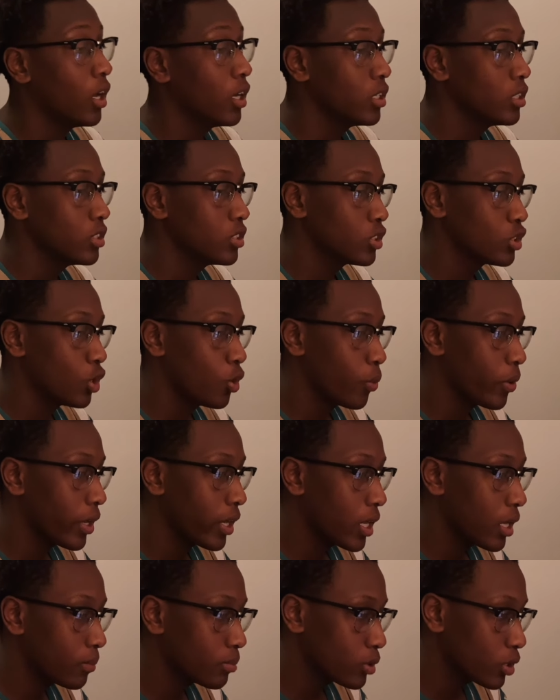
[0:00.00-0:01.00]
So we can
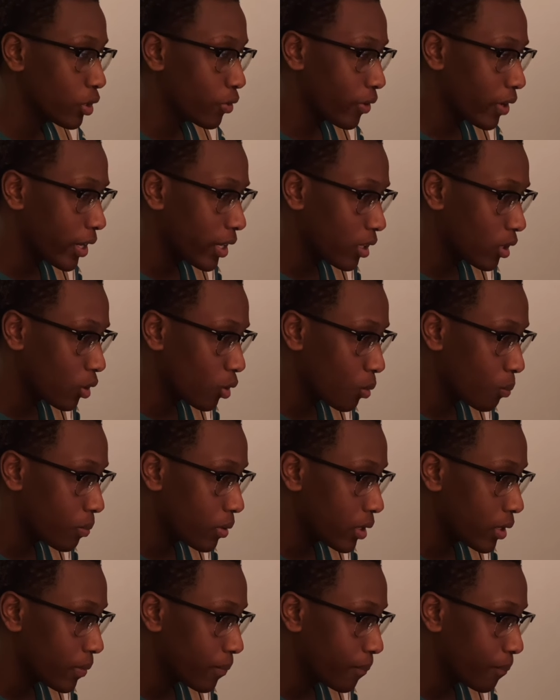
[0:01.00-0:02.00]
come to green a little
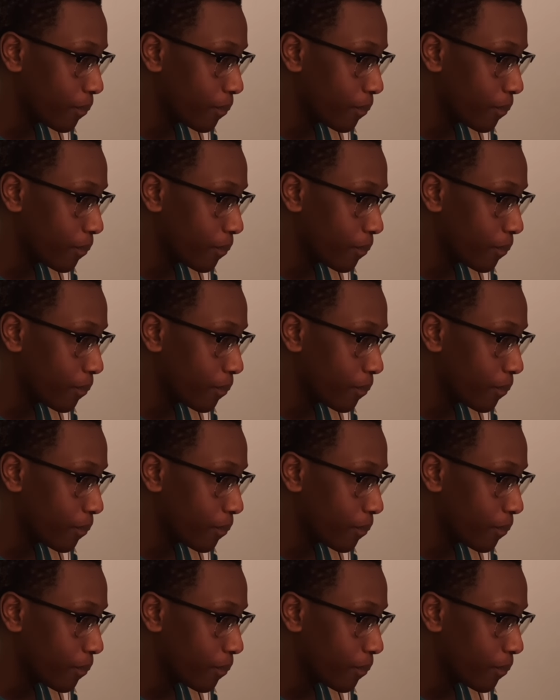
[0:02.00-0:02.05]
bit.